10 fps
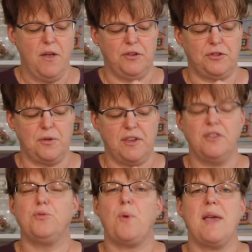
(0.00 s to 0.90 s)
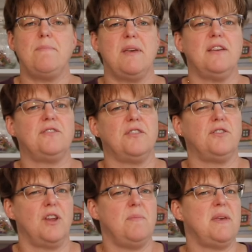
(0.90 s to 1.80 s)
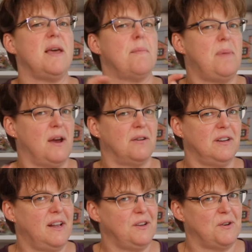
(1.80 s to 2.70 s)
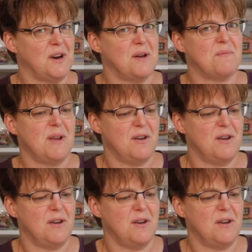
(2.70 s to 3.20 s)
So this white piece is going to be a parallelogram,